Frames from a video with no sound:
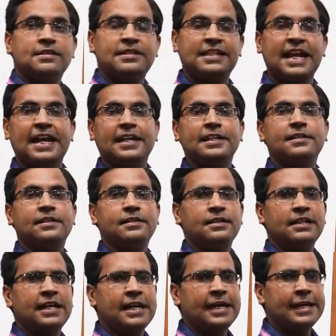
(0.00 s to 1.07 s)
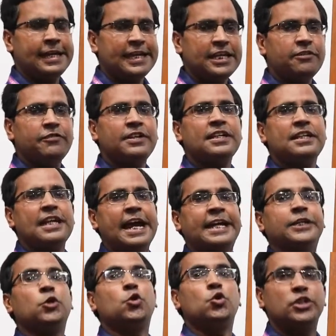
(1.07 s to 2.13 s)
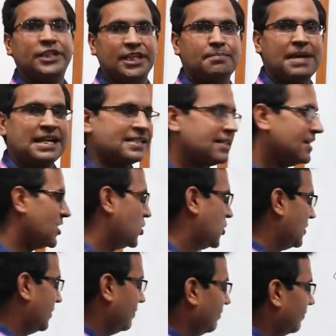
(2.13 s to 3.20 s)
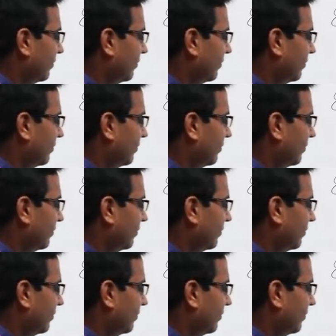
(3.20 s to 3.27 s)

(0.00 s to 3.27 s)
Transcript: then he will encode the message.